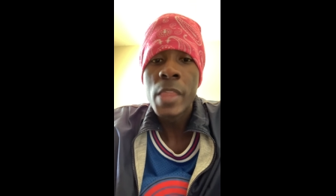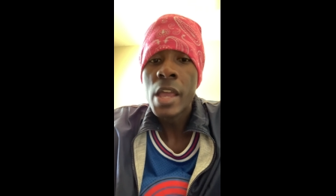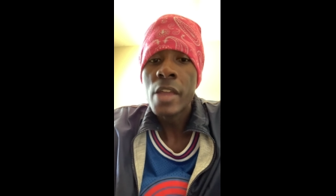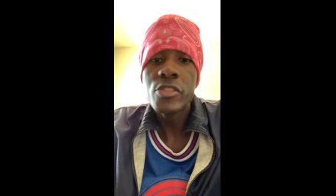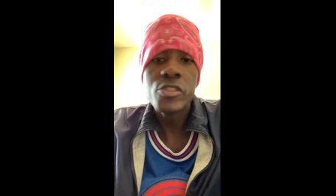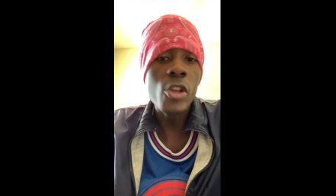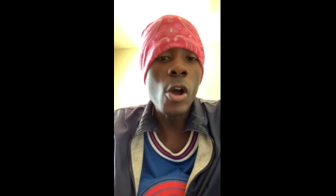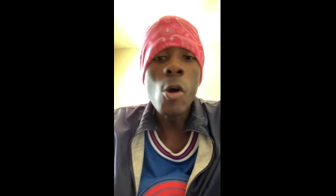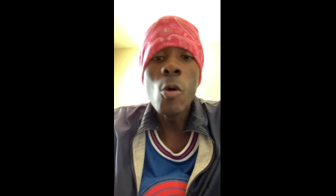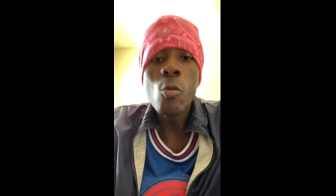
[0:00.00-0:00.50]

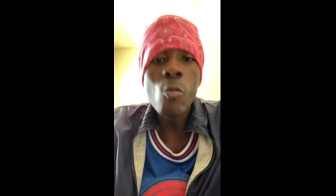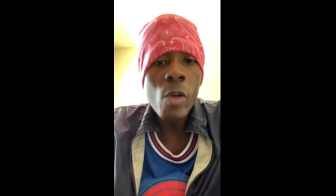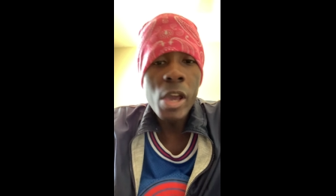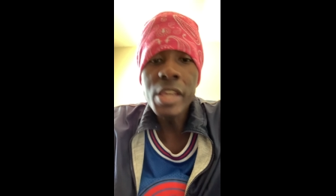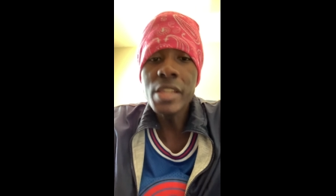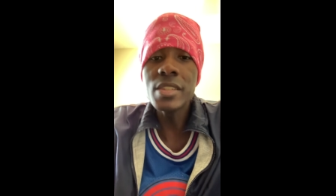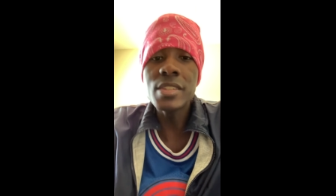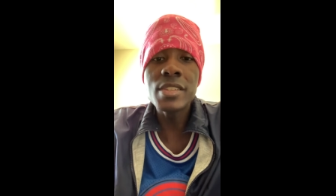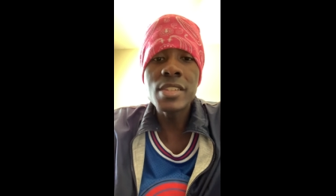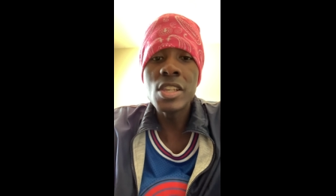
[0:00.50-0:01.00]
Don't
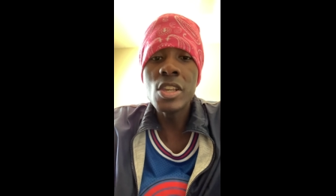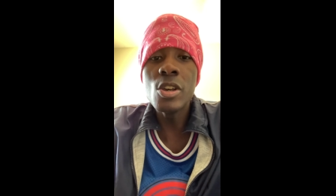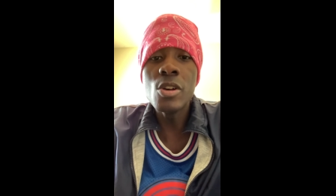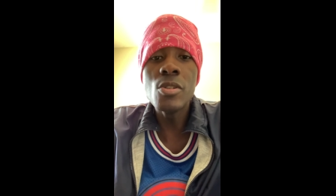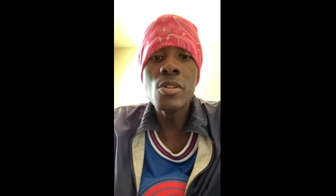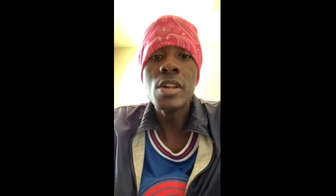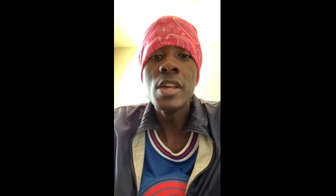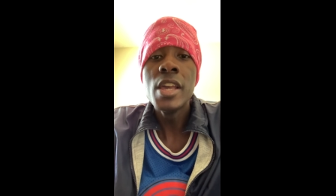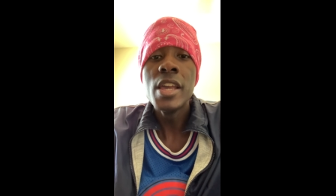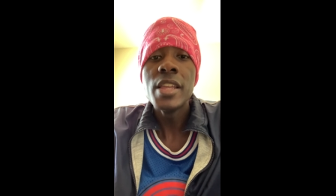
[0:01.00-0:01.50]
wait
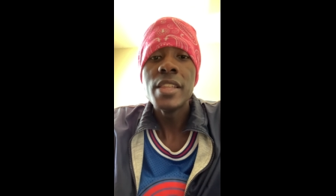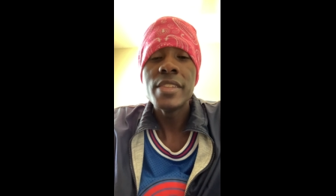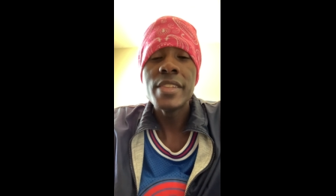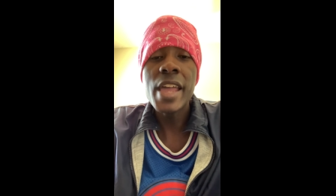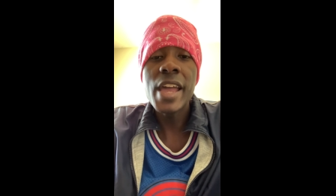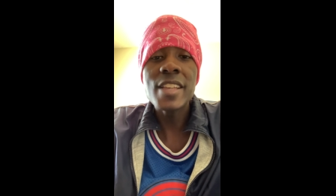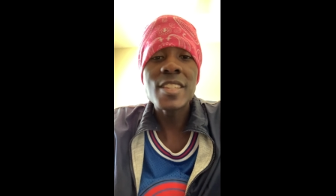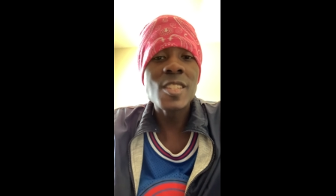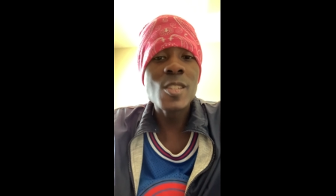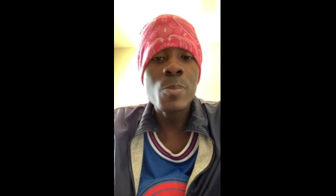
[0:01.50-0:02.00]
till
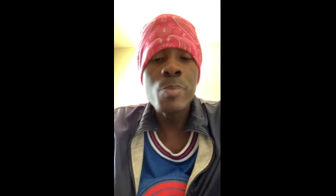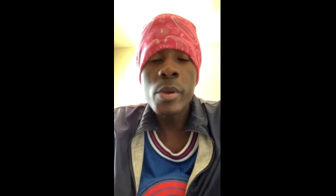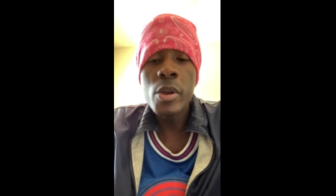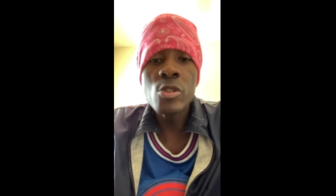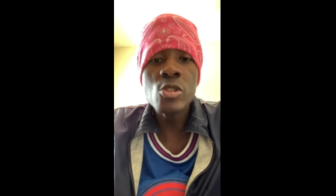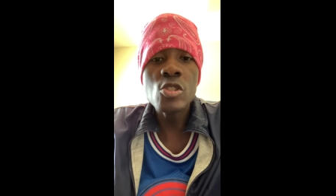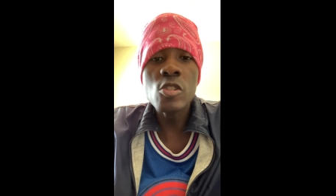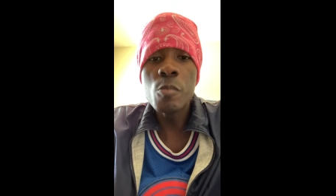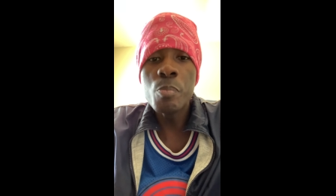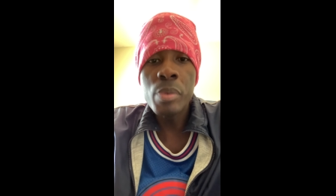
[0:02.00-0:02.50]
that
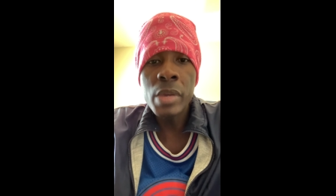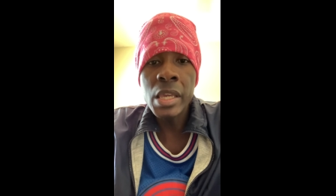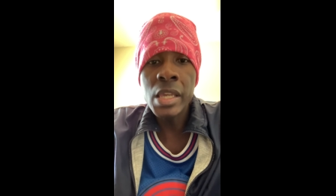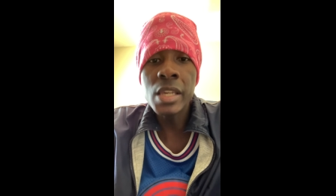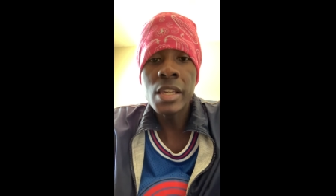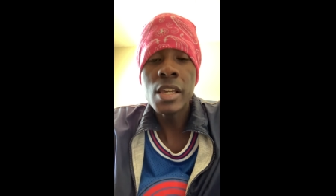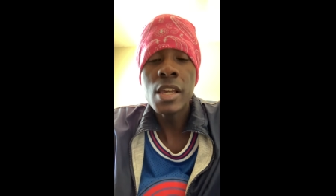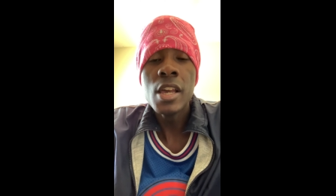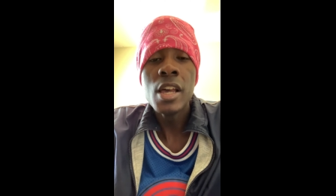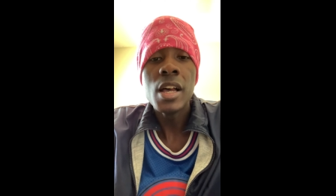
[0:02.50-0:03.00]
spiritual
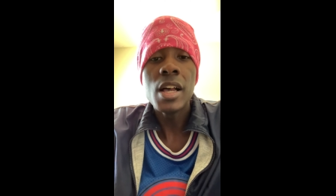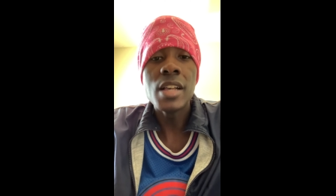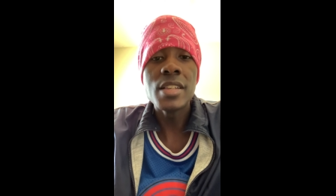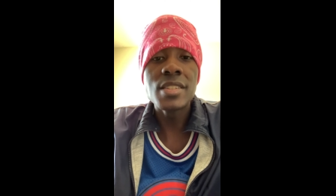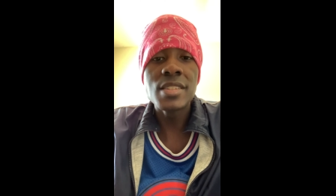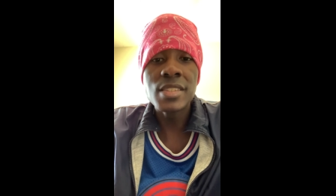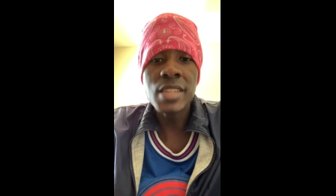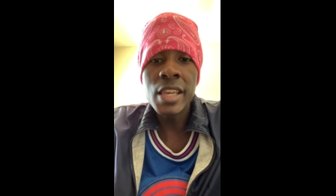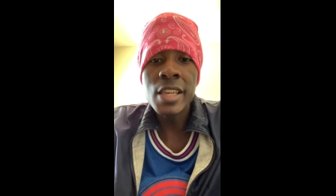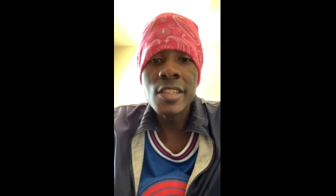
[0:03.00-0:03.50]
being
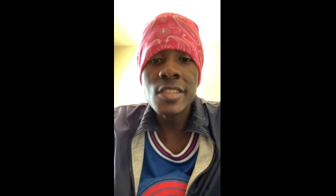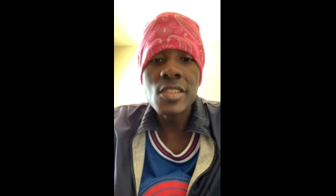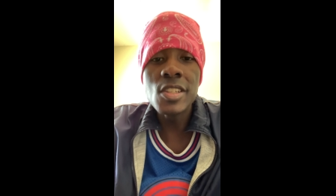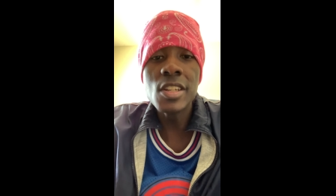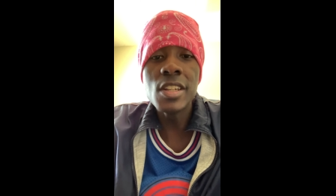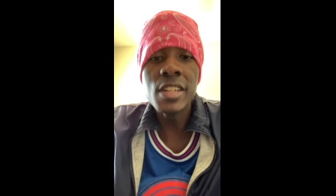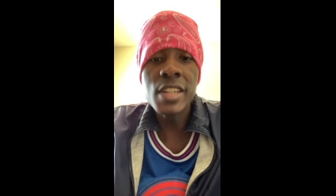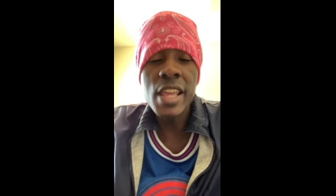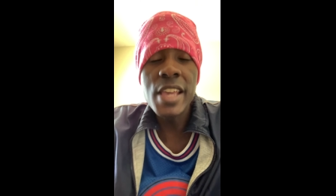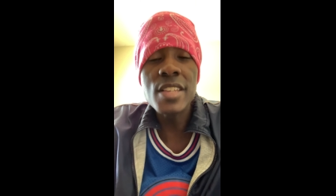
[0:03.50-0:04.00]
ascends to
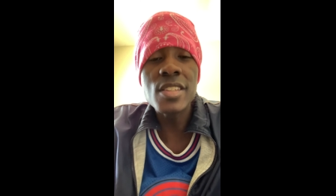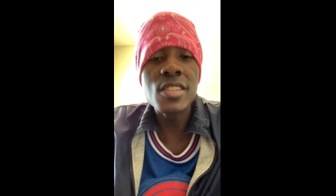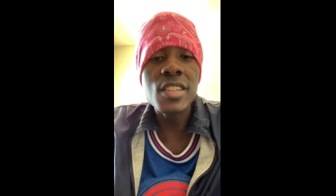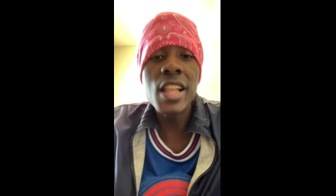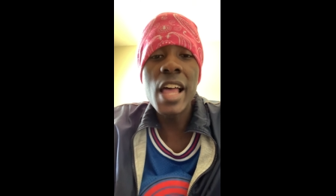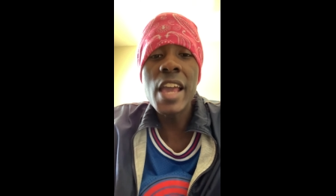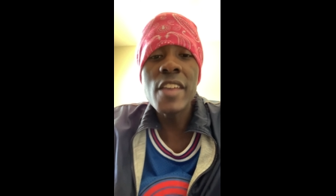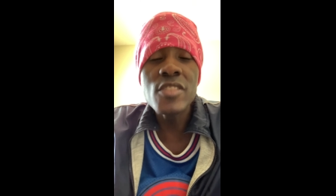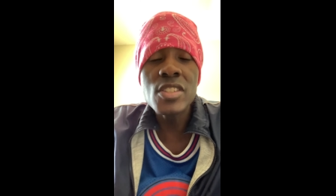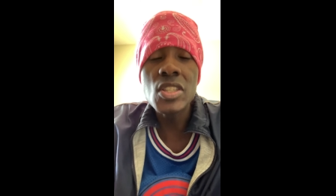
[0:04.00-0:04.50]
the next
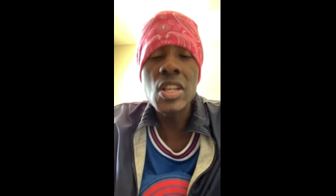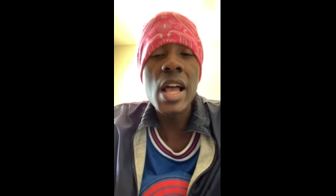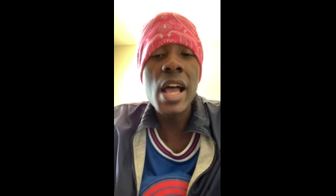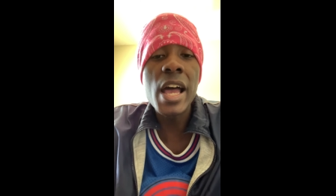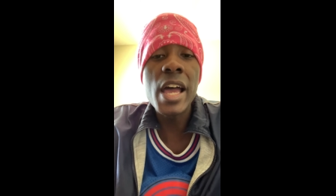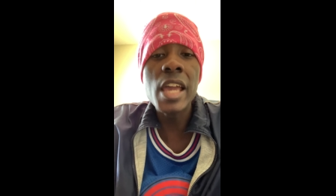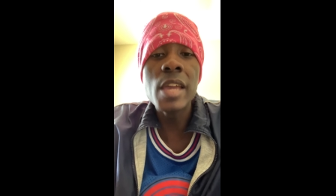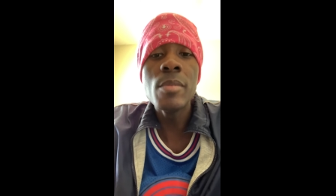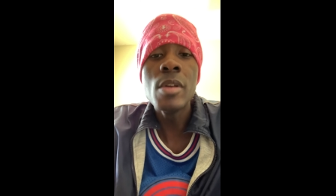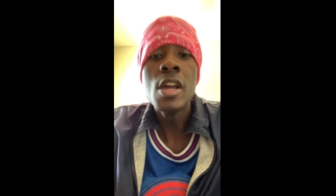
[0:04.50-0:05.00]

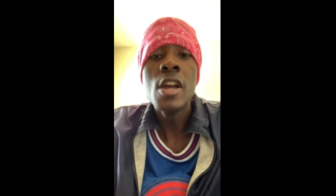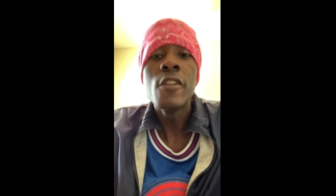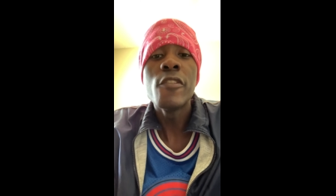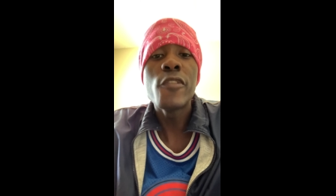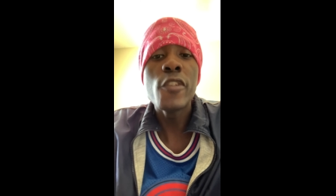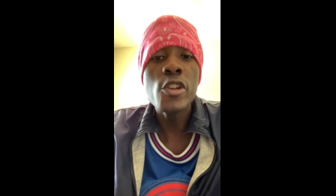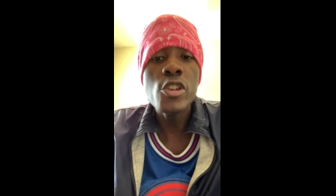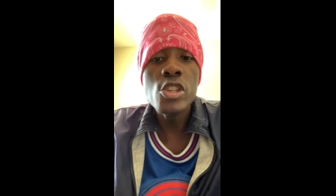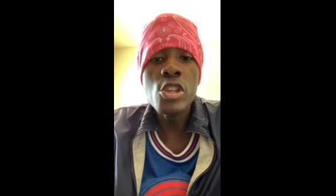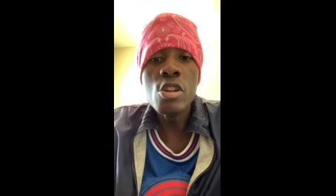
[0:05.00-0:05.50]
lifetime
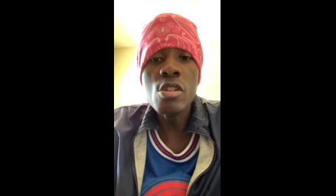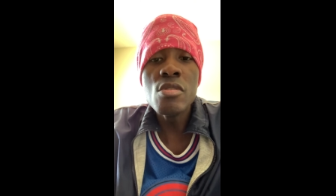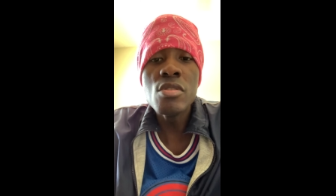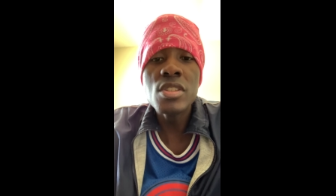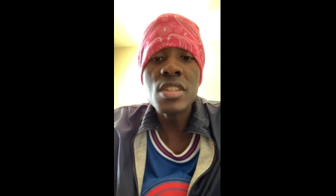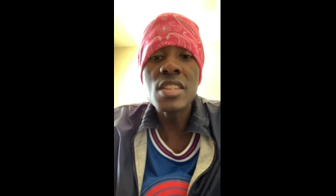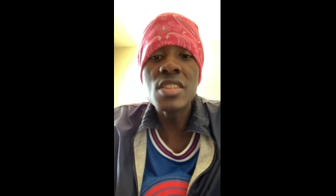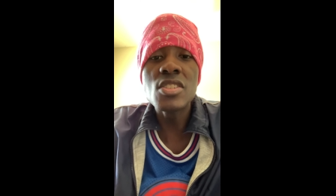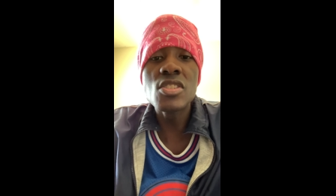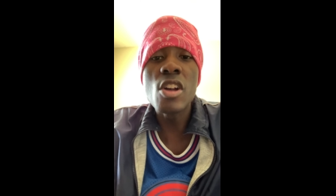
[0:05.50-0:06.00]
for you
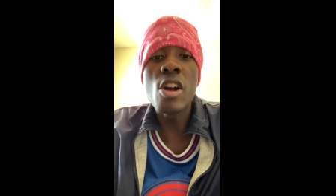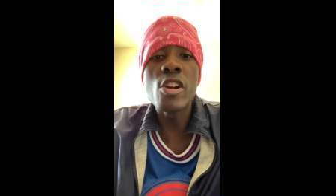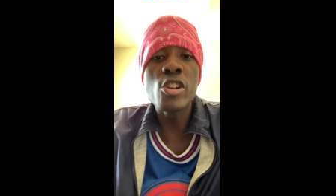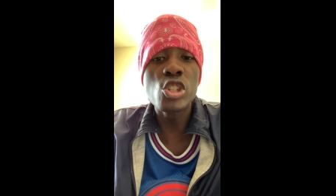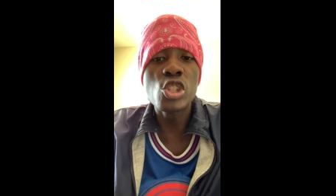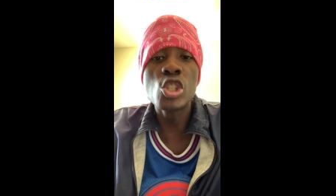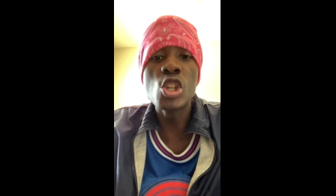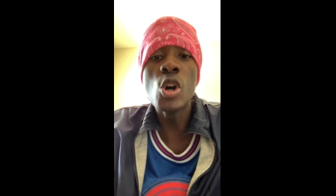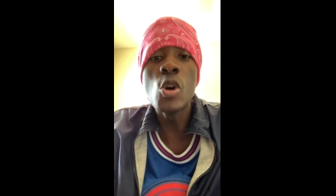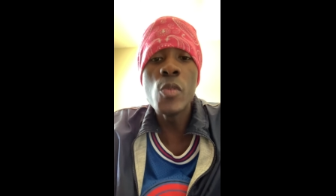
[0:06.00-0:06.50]
to start
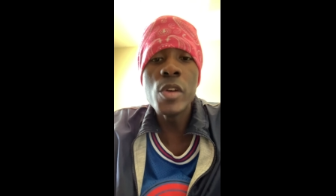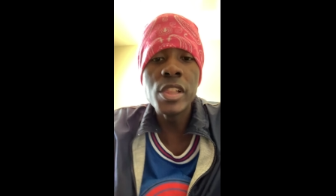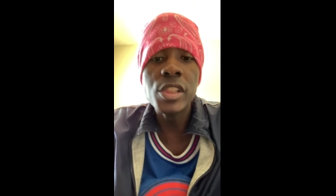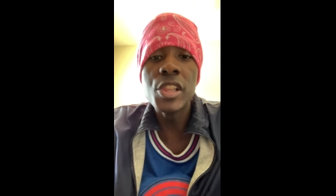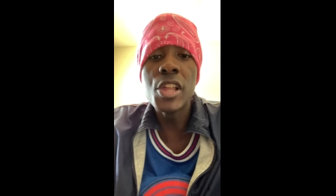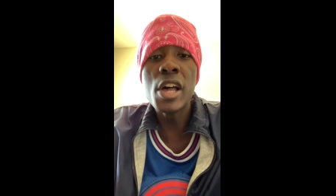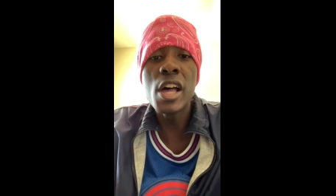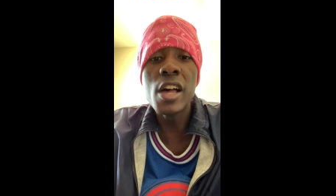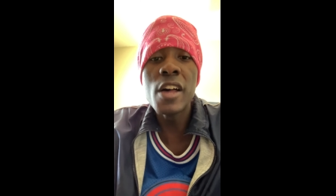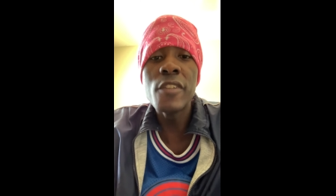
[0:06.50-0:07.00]
showing
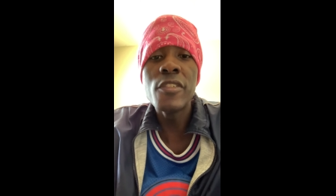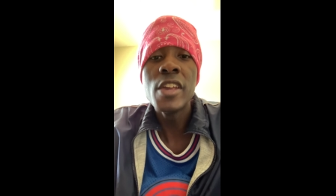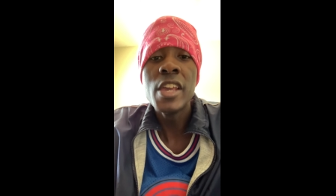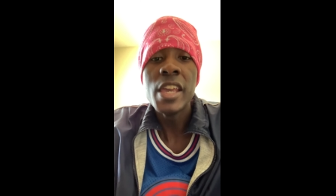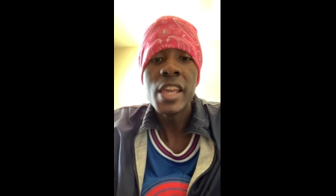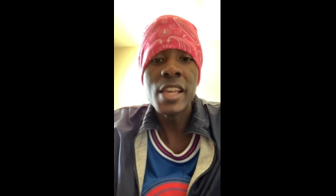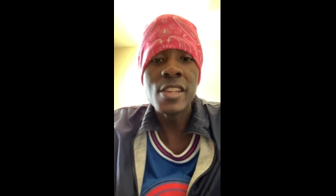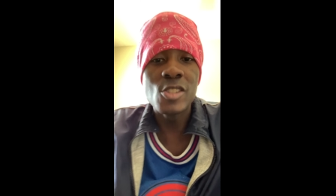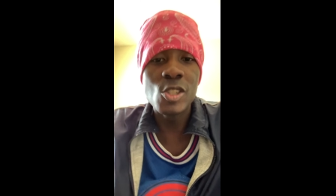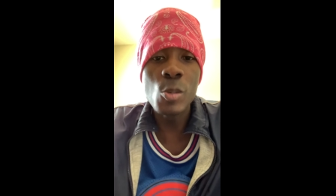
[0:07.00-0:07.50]
love
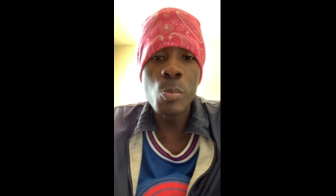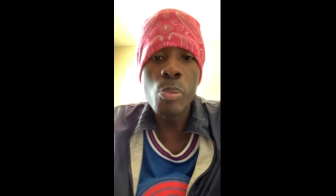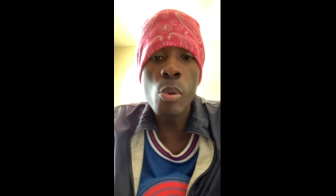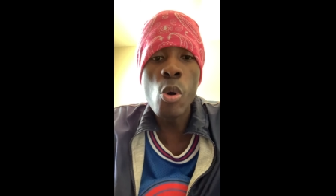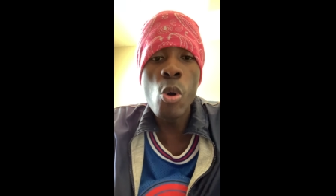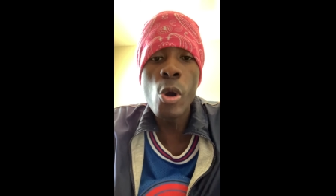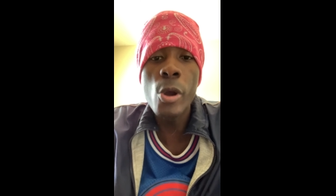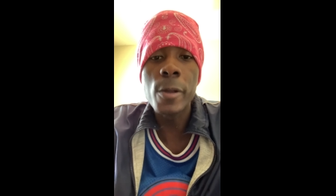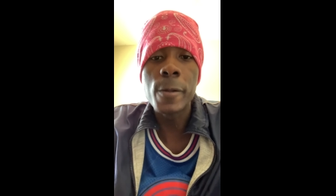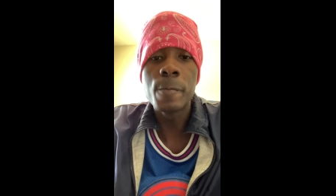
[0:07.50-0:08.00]
and
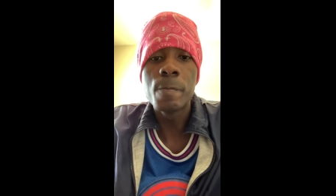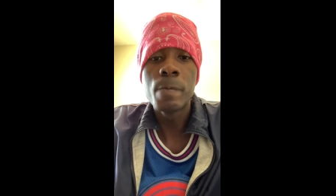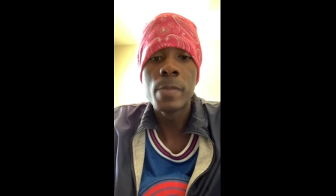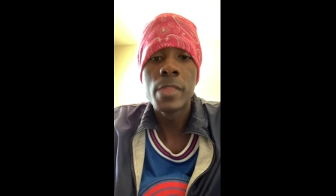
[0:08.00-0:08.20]
support.